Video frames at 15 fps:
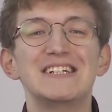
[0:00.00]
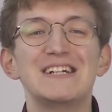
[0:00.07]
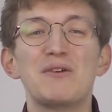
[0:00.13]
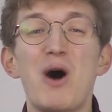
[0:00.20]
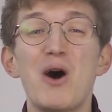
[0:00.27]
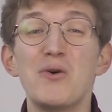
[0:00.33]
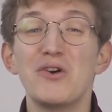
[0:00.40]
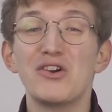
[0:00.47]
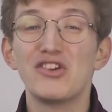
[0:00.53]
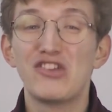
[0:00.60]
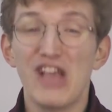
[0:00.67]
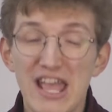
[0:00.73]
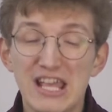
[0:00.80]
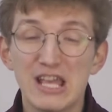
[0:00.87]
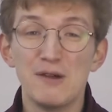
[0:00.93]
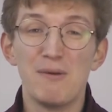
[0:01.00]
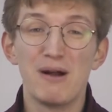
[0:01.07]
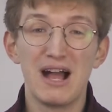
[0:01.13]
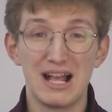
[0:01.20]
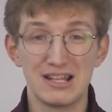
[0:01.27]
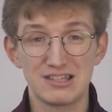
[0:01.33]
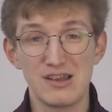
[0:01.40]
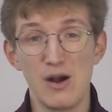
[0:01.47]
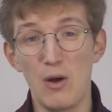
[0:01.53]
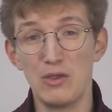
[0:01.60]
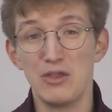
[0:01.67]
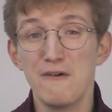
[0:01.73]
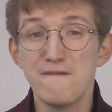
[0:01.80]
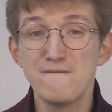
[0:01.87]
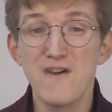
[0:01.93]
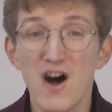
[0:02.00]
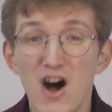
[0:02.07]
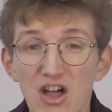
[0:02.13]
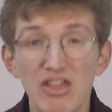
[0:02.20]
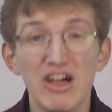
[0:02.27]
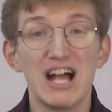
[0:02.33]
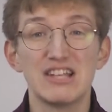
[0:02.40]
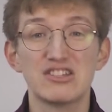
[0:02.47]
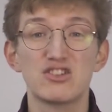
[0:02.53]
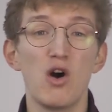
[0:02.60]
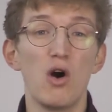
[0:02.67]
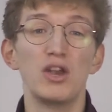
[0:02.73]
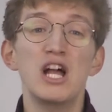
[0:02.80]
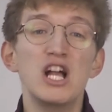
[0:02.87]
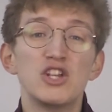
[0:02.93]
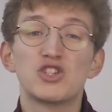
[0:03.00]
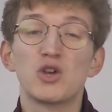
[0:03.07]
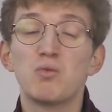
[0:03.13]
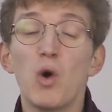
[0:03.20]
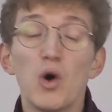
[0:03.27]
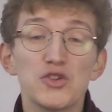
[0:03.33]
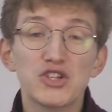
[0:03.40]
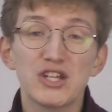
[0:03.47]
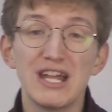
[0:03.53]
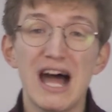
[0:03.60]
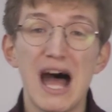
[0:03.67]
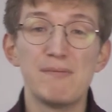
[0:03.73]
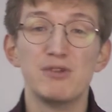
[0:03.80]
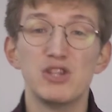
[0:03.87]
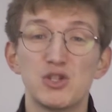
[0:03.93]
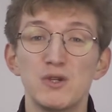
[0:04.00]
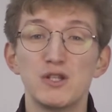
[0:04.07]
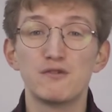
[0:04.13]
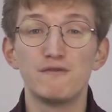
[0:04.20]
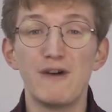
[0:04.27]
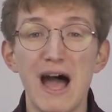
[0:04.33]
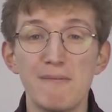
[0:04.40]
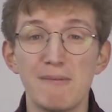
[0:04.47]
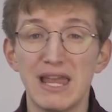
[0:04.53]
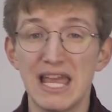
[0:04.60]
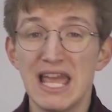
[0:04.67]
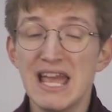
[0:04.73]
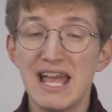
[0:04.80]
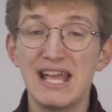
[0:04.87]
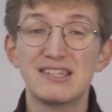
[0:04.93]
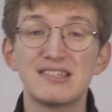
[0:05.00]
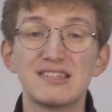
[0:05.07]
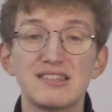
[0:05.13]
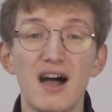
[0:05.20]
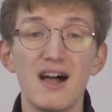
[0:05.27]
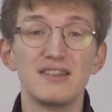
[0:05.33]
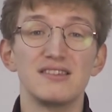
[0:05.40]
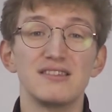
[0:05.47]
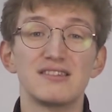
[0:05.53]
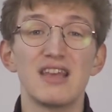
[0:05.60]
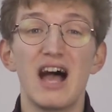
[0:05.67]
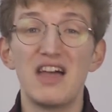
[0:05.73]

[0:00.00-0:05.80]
Well, Jacob has gone. The father has gone. So what's going to happen to his family, his sons?